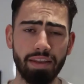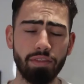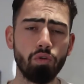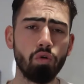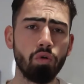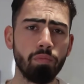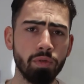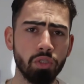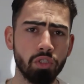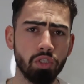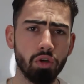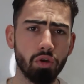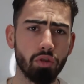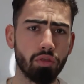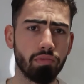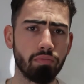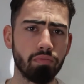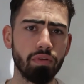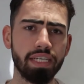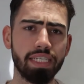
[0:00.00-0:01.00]
And Norman took
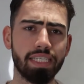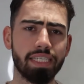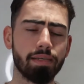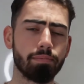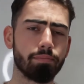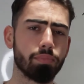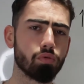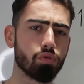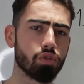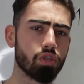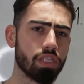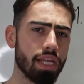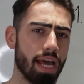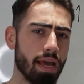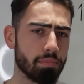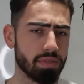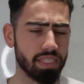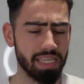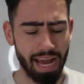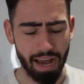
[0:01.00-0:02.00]
three simple
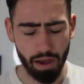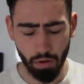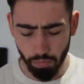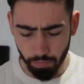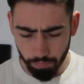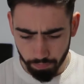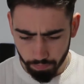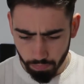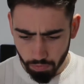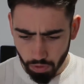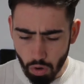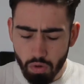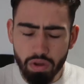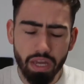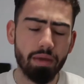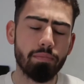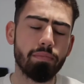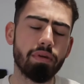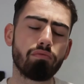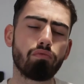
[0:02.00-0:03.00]
steps. Now, don't
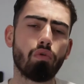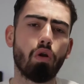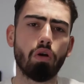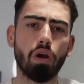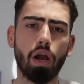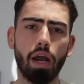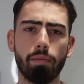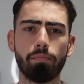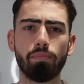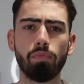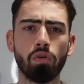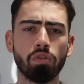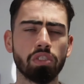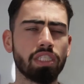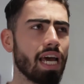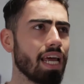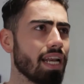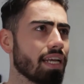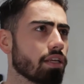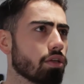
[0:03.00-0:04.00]
get me wrong, I'm not
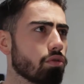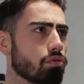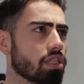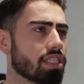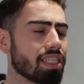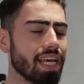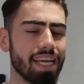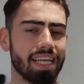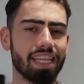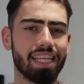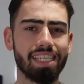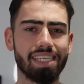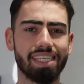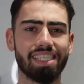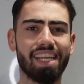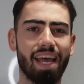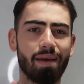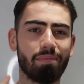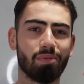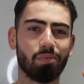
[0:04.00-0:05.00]
telling you to take these
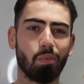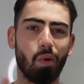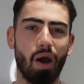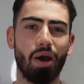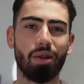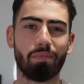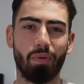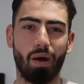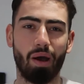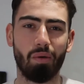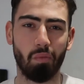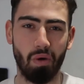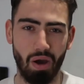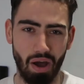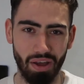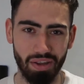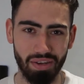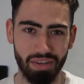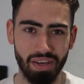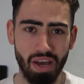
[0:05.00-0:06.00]
steps word by
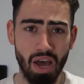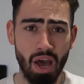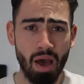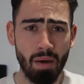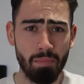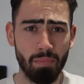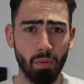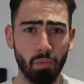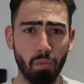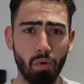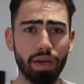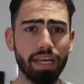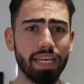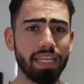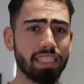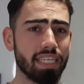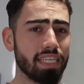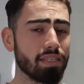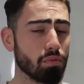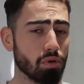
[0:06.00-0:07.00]
word, but what
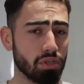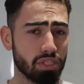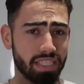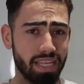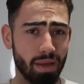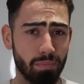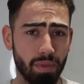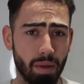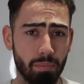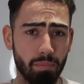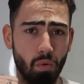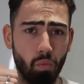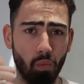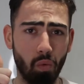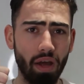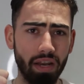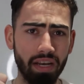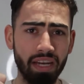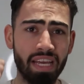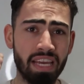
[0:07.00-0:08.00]
he did was, step number
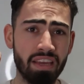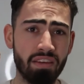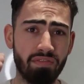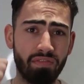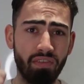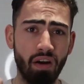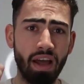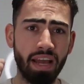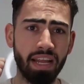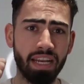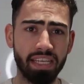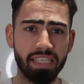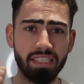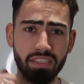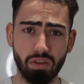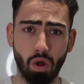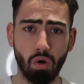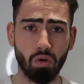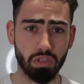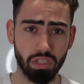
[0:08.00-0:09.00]
one, he fired his
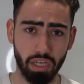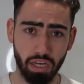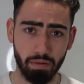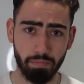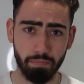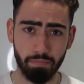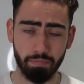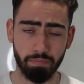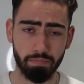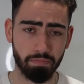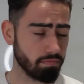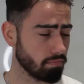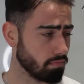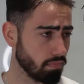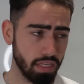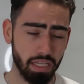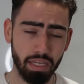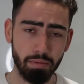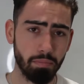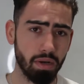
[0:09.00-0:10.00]
doctor.
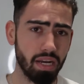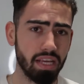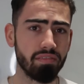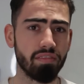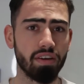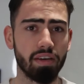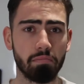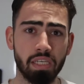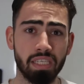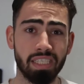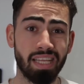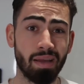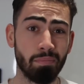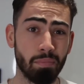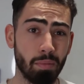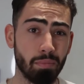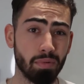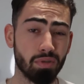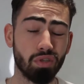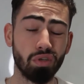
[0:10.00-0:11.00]
He didn't believe it. Step
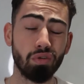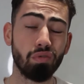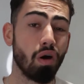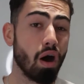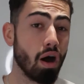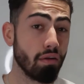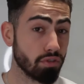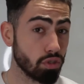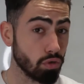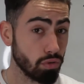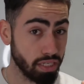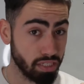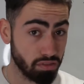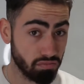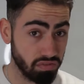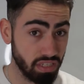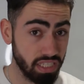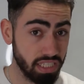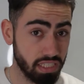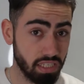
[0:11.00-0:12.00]
number two, after doing his
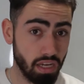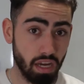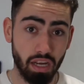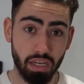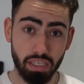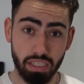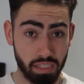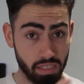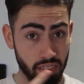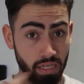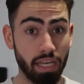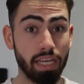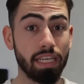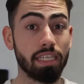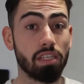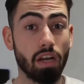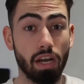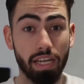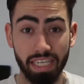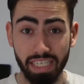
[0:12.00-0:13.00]
research, he
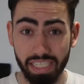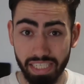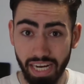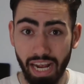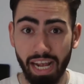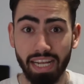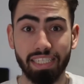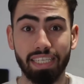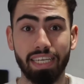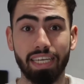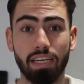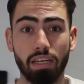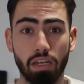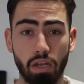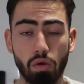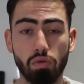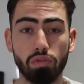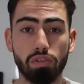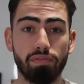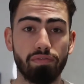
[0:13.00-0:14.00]
started injecting
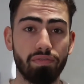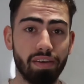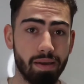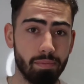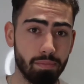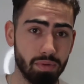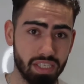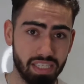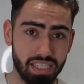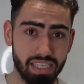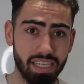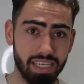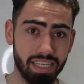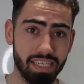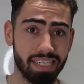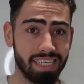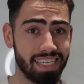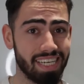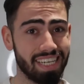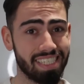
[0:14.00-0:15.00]
loads of vitamin
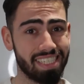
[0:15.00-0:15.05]
C.